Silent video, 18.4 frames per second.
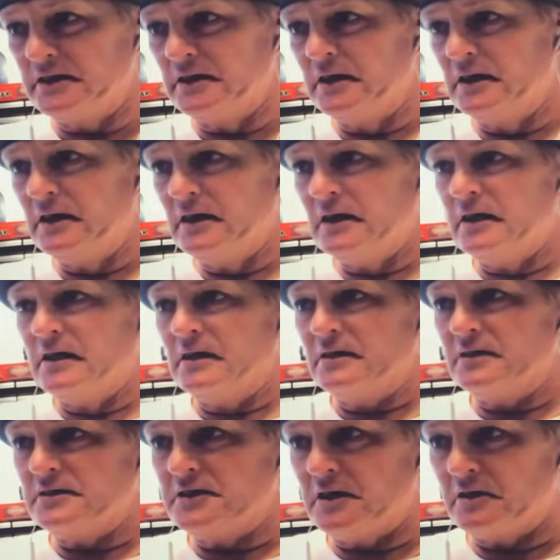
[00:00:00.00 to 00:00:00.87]
Yeah.
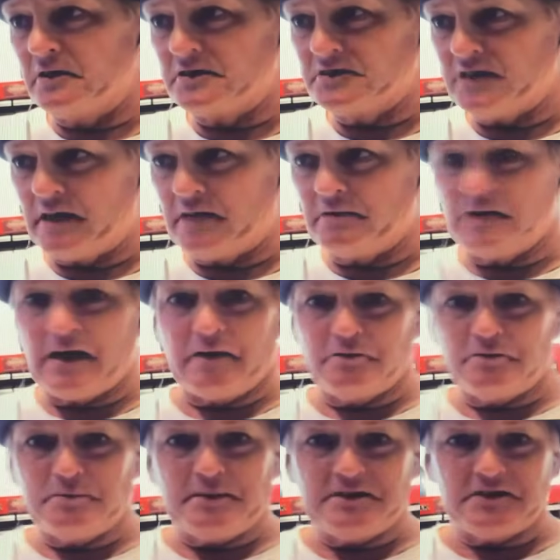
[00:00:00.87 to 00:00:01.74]
Because I
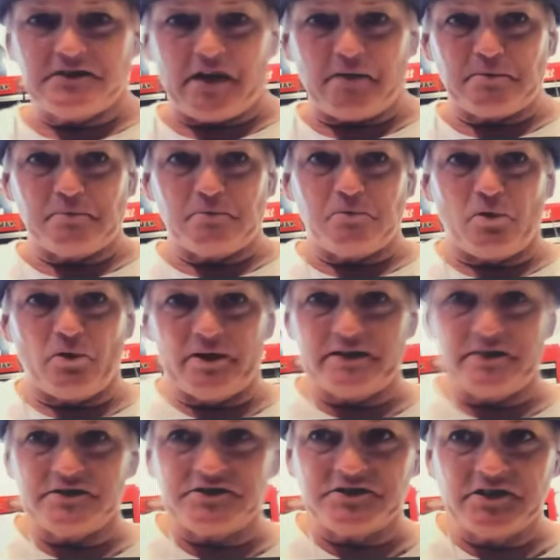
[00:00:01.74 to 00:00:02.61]
would be top in
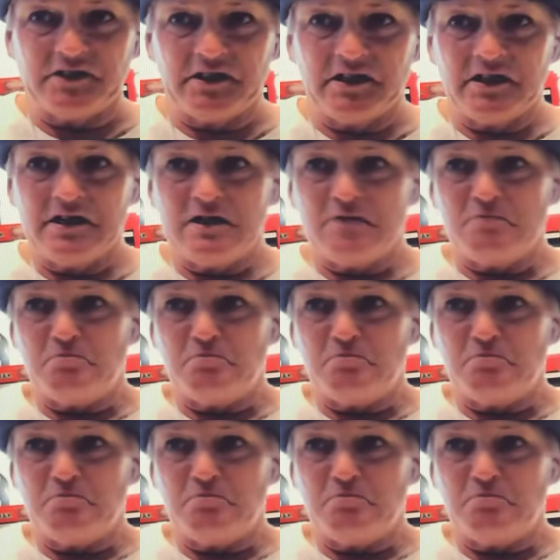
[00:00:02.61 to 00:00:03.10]
points. Yeah.